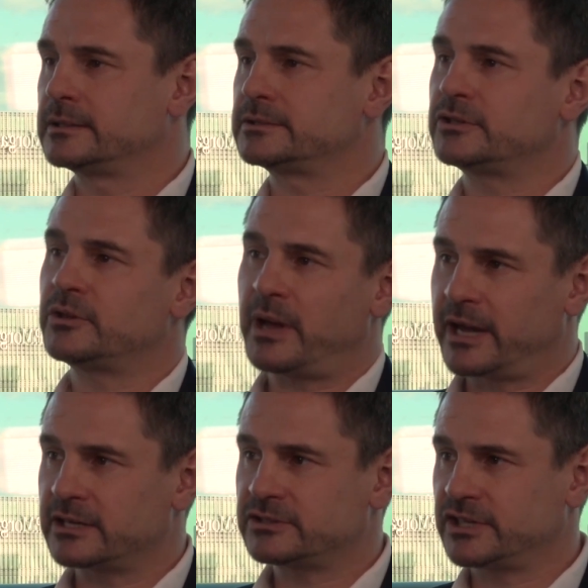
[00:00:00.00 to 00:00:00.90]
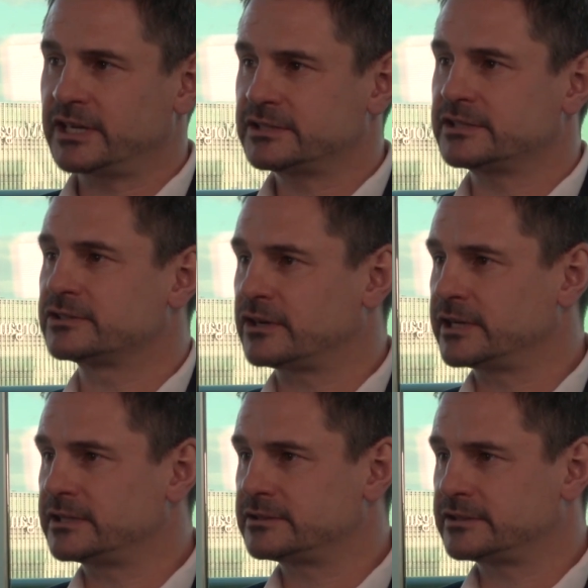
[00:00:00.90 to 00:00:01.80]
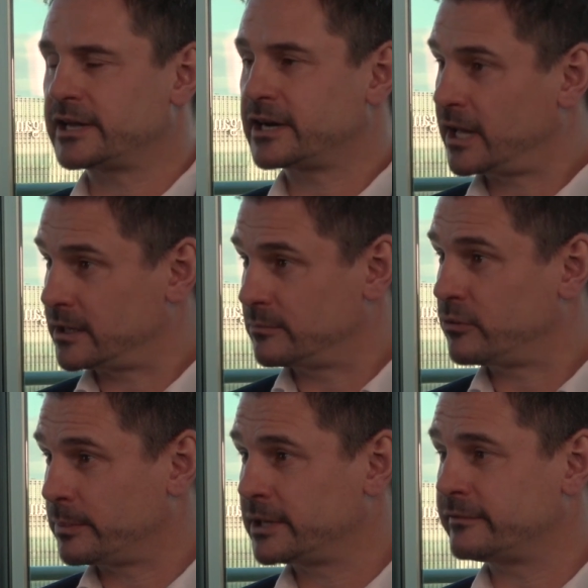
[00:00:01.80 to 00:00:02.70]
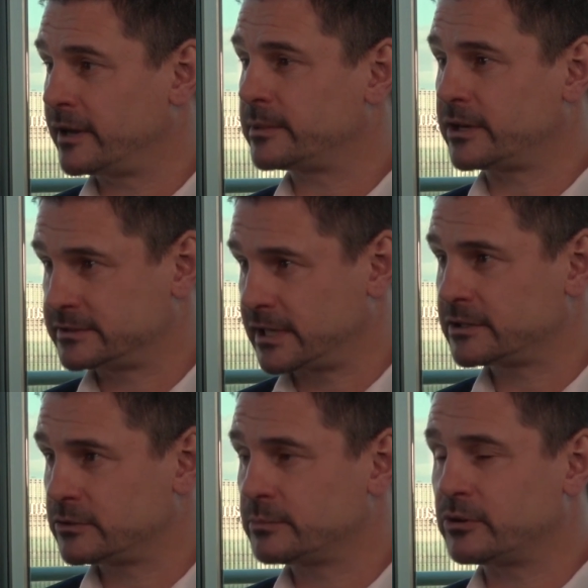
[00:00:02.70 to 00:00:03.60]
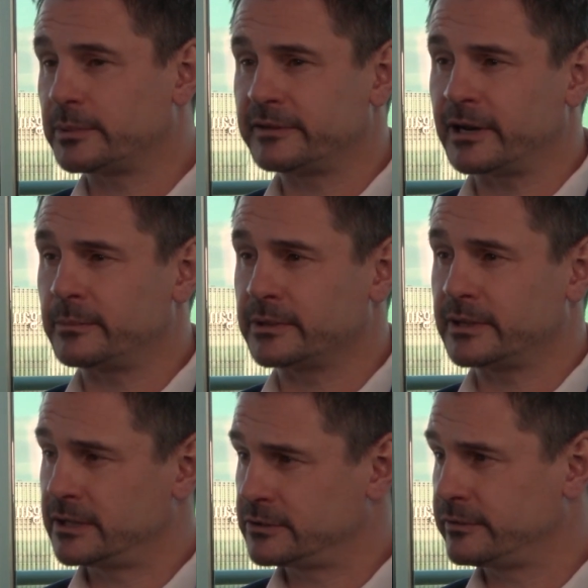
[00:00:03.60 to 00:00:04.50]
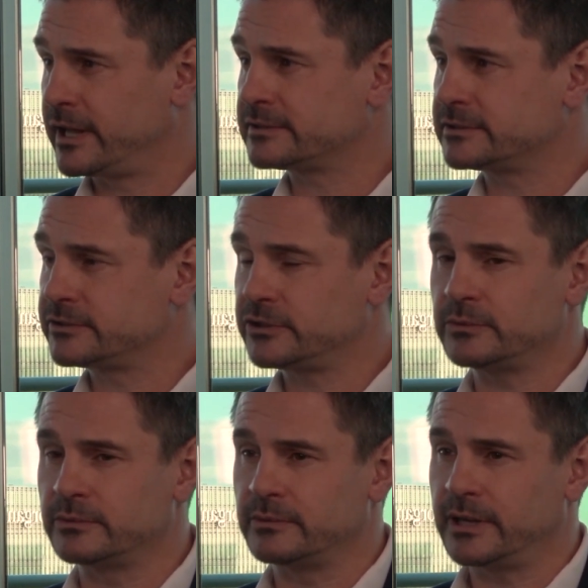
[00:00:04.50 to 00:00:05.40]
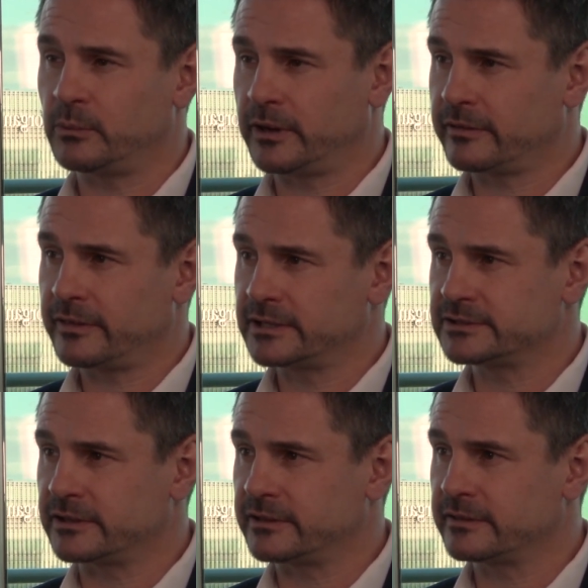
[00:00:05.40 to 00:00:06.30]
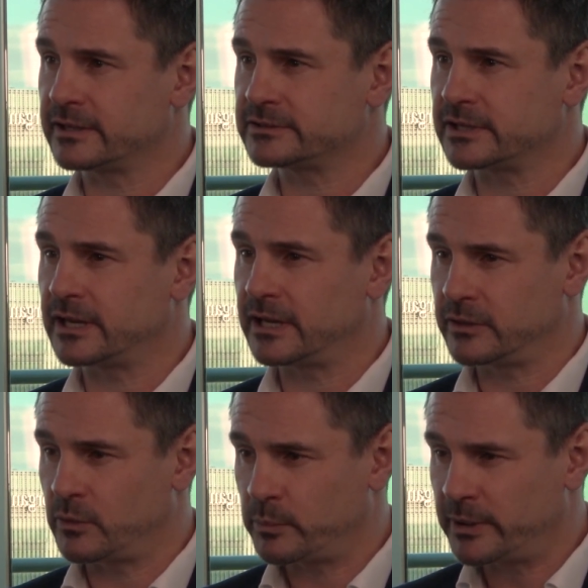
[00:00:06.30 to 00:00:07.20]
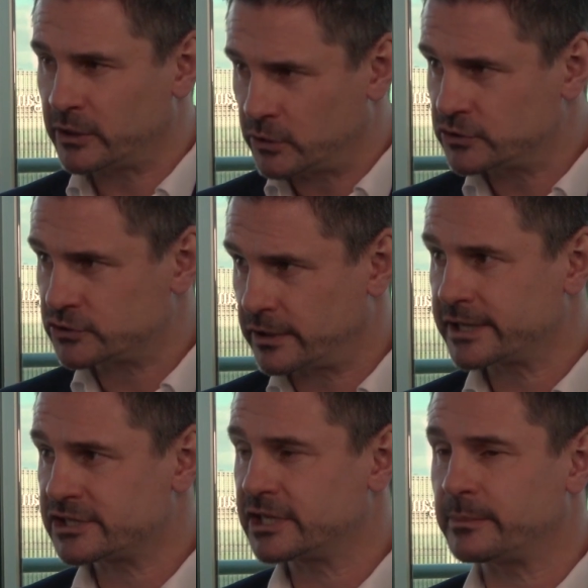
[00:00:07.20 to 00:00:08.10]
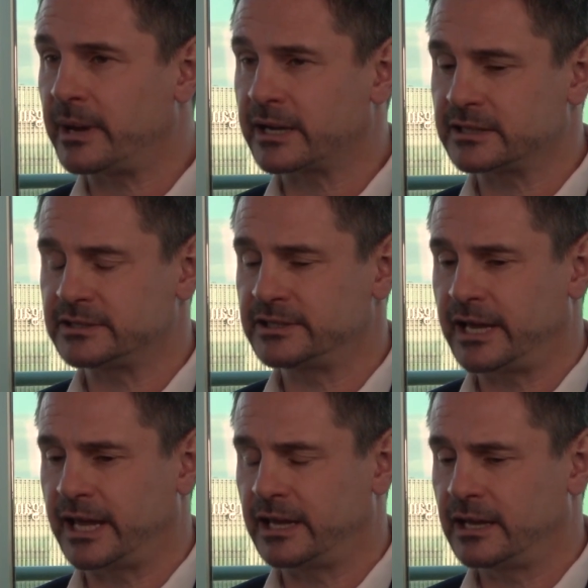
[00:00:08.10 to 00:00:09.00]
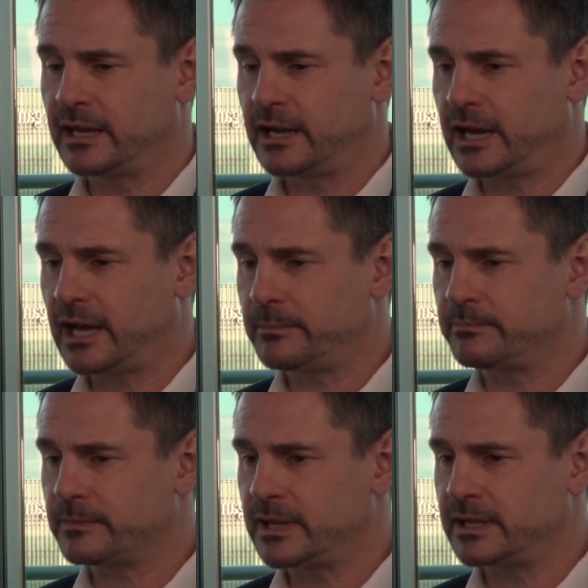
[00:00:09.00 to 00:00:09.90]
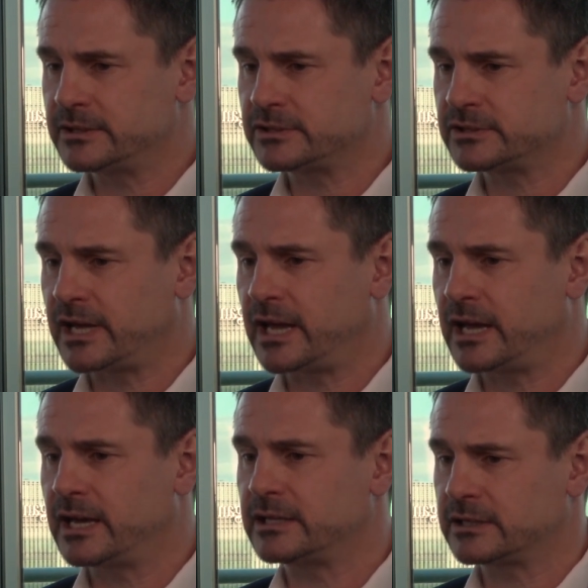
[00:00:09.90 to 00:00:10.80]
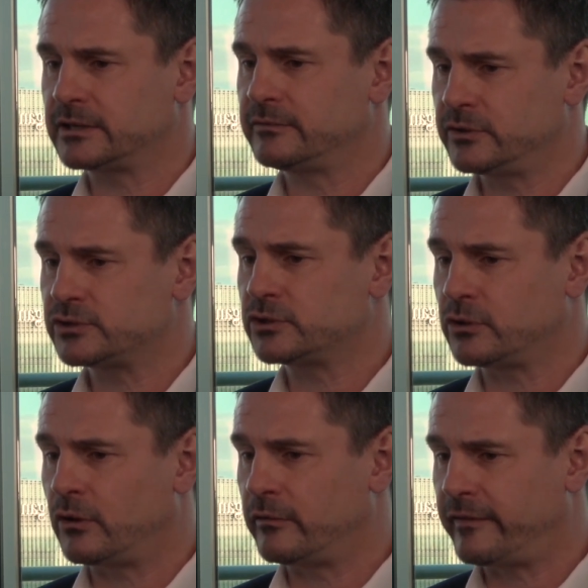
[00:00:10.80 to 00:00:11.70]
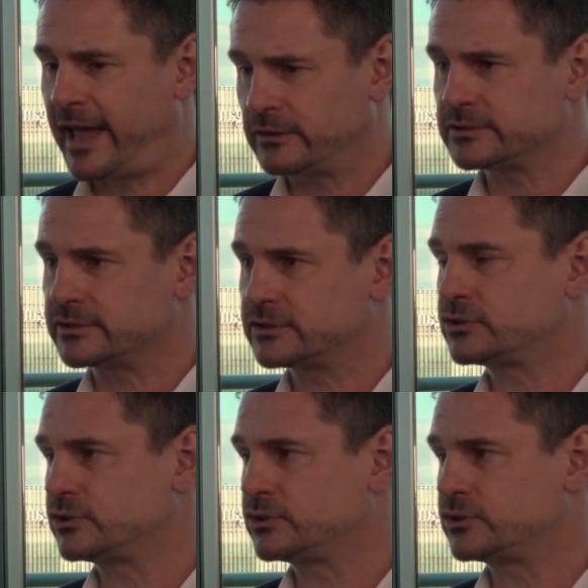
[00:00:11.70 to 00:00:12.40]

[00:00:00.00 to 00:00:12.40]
So the market has changed since I started out in property development. I started doing property development in 2002, and one of the things I think that would be a good strategy in the market today is conversion of houses